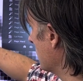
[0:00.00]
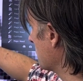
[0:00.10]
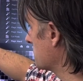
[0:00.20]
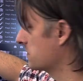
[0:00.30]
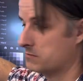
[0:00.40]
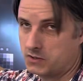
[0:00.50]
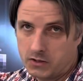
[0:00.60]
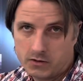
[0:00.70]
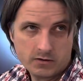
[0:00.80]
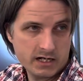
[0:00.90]
also some
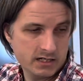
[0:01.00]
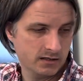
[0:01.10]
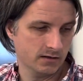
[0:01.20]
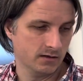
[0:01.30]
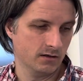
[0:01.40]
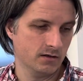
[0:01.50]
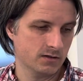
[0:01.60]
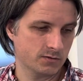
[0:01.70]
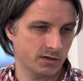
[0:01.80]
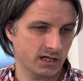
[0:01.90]
dark gray?
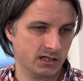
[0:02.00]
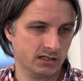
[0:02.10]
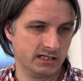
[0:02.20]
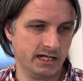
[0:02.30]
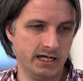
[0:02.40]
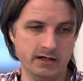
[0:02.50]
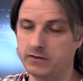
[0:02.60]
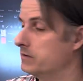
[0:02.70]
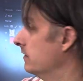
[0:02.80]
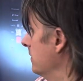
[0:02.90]
So when I cut that
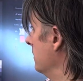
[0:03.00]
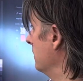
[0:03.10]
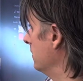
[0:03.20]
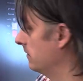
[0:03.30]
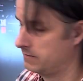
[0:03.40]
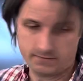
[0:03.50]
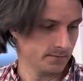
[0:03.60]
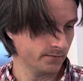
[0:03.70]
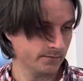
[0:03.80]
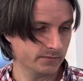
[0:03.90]
out,
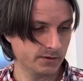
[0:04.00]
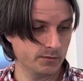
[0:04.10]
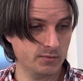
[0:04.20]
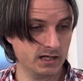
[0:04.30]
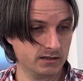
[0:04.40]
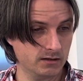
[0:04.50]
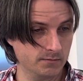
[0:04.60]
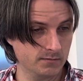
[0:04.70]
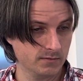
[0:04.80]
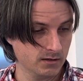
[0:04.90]
let me back
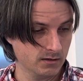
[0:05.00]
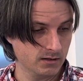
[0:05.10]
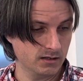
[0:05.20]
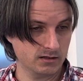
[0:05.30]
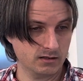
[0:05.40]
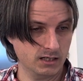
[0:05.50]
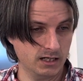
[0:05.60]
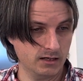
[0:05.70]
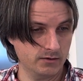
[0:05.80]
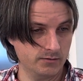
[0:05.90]
up, then cut it
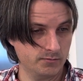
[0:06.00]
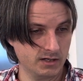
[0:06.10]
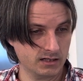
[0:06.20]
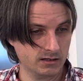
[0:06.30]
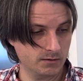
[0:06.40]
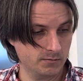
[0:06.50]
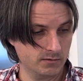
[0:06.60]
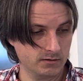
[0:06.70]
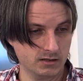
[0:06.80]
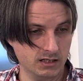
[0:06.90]
out, back up,
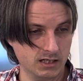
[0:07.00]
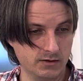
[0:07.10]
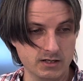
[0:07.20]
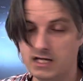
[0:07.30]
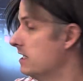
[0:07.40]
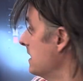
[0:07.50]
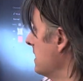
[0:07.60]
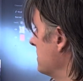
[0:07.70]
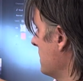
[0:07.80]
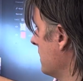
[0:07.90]
cut it out.
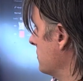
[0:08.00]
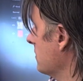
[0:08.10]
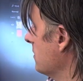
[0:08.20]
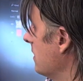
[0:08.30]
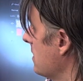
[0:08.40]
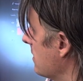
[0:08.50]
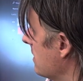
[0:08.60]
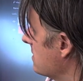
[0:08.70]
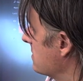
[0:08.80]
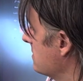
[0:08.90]
It's actually like,
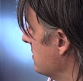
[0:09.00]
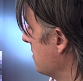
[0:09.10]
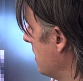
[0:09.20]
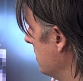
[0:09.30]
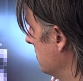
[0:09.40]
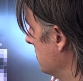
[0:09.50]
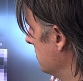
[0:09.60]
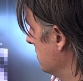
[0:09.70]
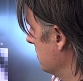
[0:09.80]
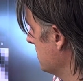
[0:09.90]
it's
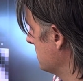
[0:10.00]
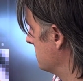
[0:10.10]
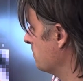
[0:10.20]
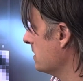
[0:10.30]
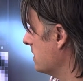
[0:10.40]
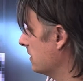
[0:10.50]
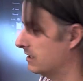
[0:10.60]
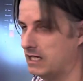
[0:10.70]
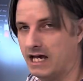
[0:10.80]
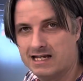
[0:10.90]
making a
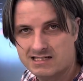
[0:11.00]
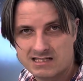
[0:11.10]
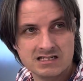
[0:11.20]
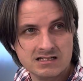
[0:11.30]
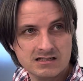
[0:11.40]
guess,